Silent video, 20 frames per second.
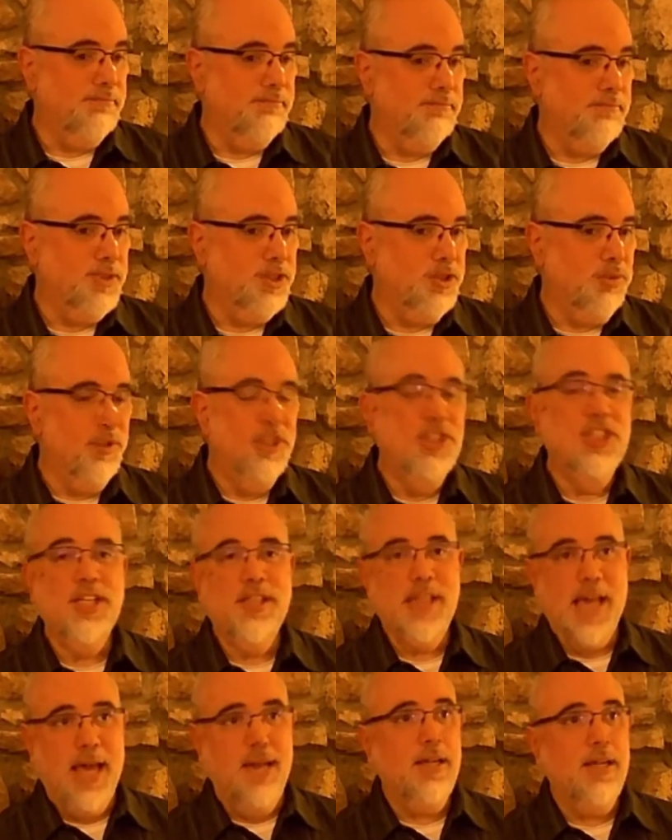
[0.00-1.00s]
so we see
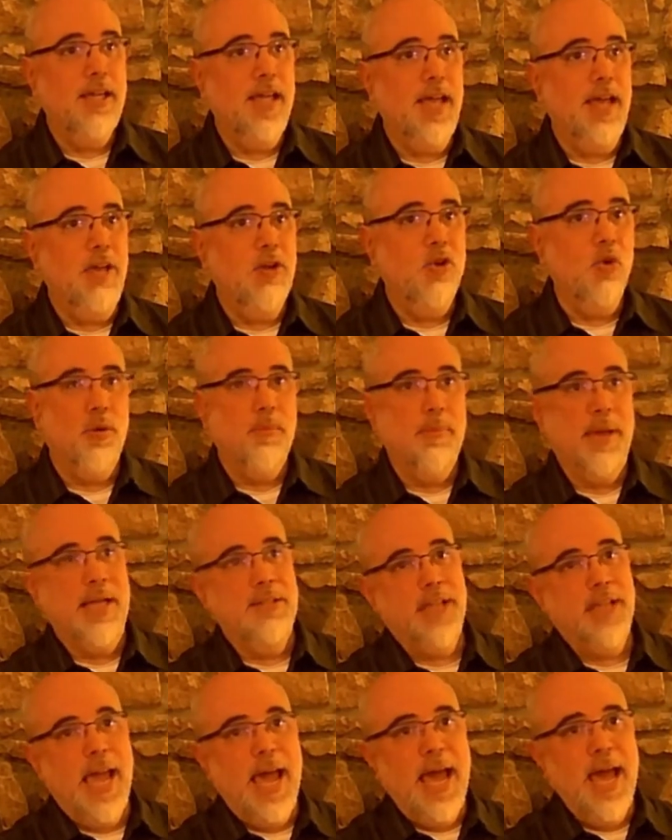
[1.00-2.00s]
that, again, going back
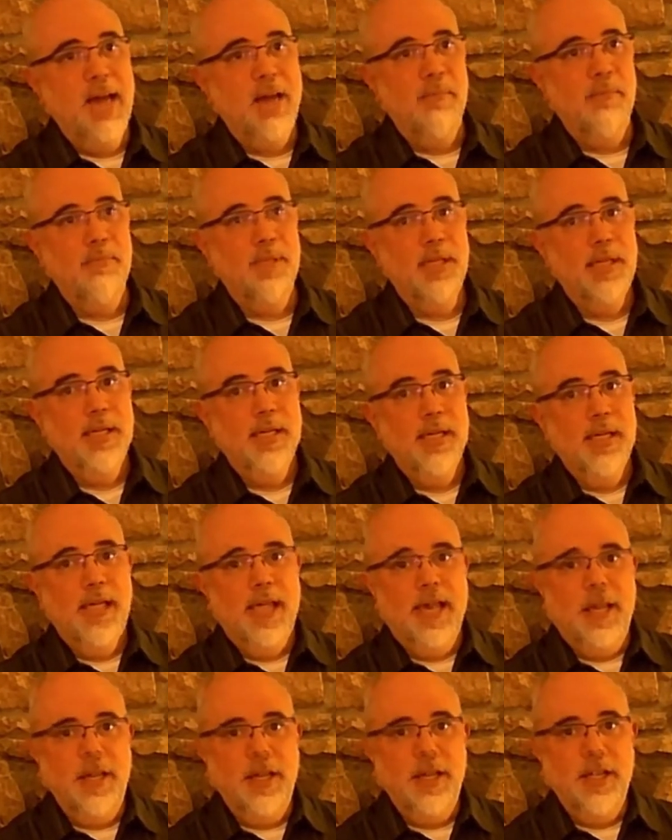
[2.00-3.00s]
to Adam
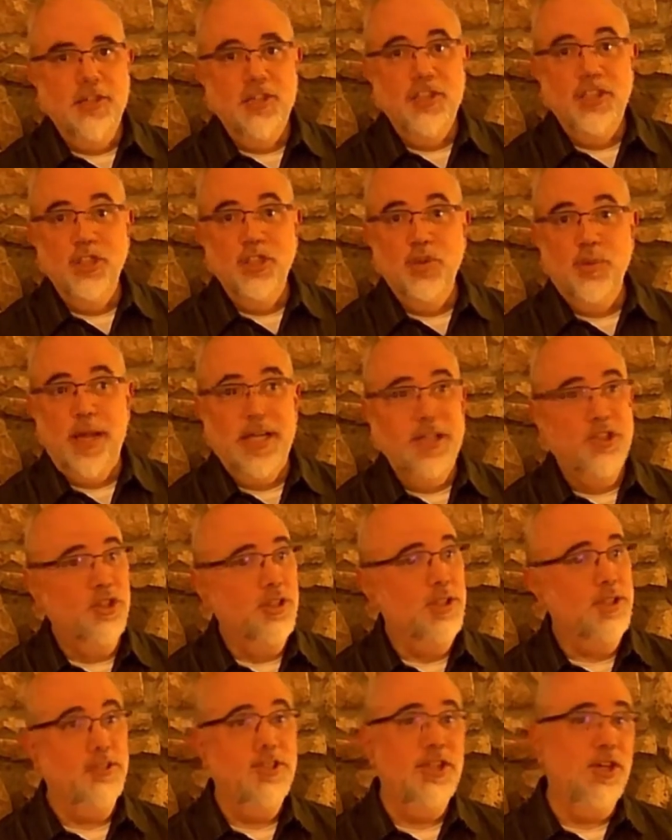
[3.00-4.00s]
and his situation,
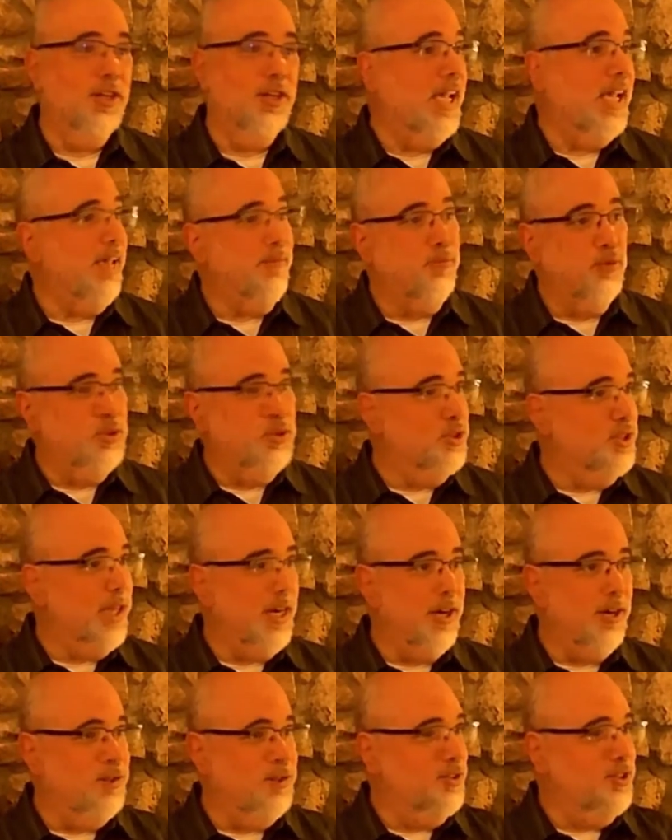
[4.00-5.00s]
until Eve was
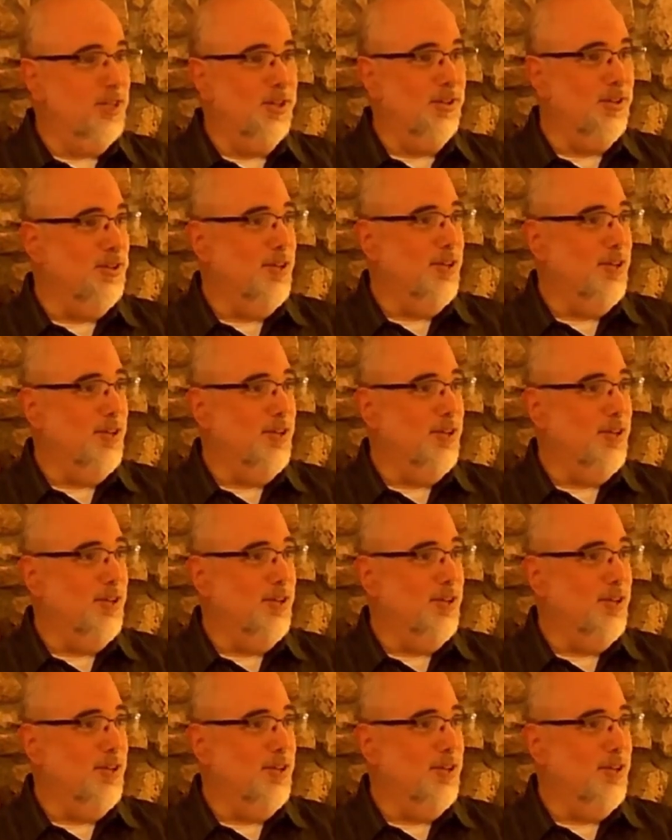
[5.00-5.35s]
there, until